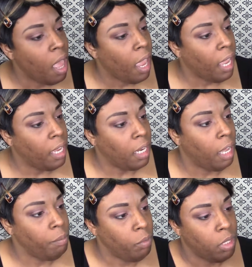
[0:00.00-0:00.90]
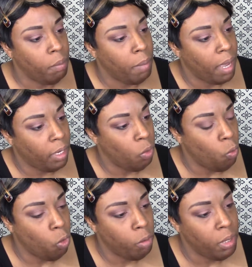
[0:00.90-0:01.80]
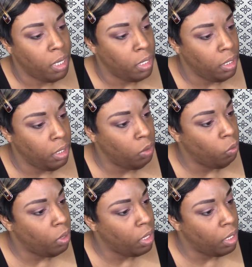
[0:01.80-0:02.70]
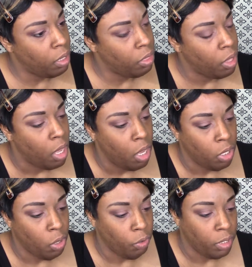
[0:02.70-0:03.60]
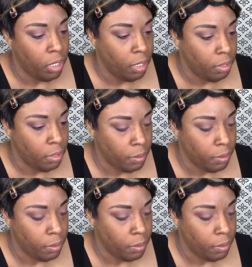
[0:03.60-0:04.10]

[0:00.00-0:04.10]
And I'm combining Warm Honey with Coconut.